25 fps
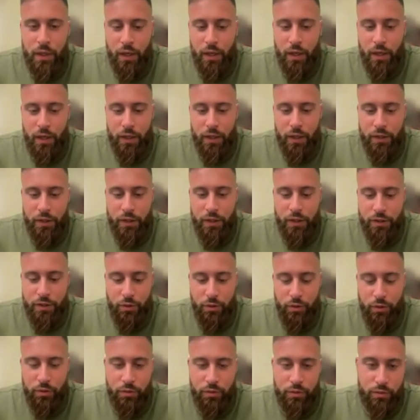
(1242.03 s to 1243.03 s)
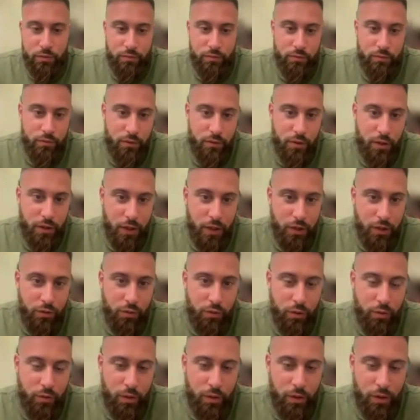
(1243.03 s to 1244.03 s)
So
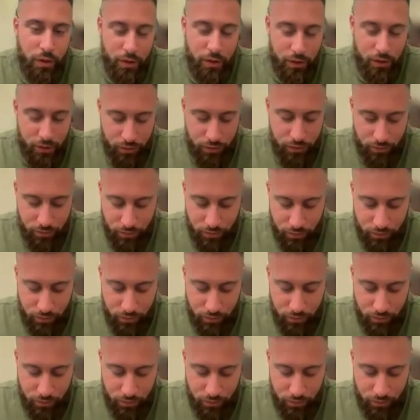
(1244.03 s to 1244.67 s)
that's really what it is.